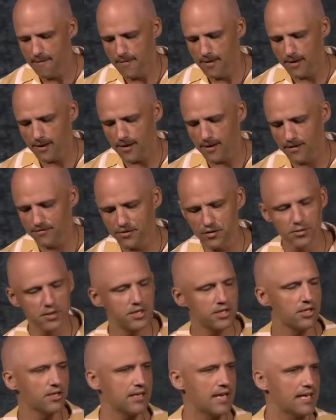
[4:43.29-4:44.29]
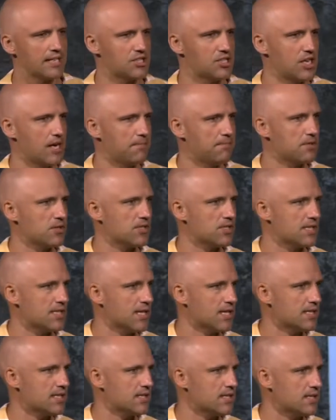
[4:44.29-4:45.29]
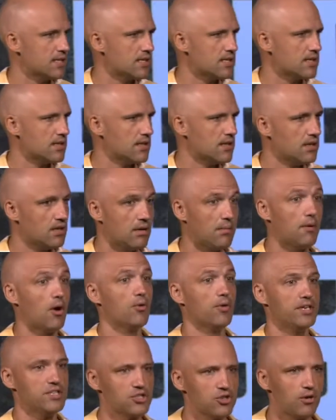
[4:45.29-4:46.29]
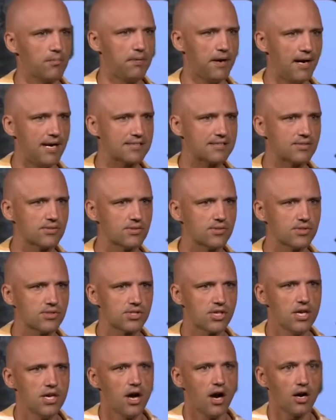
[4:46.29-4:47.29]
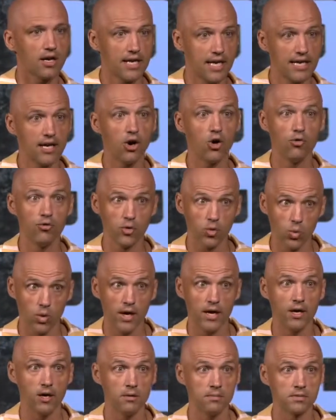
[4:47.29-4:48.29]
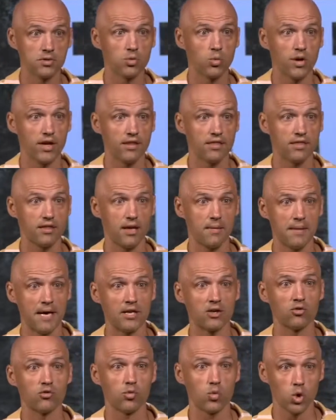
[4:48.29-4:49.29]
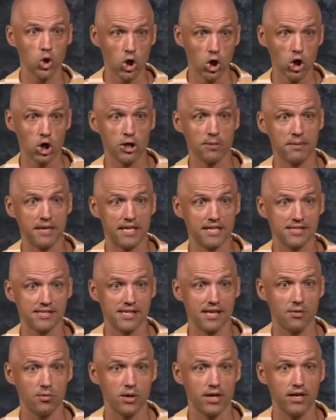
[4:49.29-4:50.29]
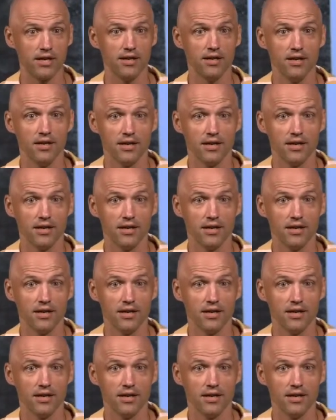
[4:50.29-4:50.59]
If you recall in Acts chapter 6, the original apostles are kind of overwhelmed with the amount of work because they went,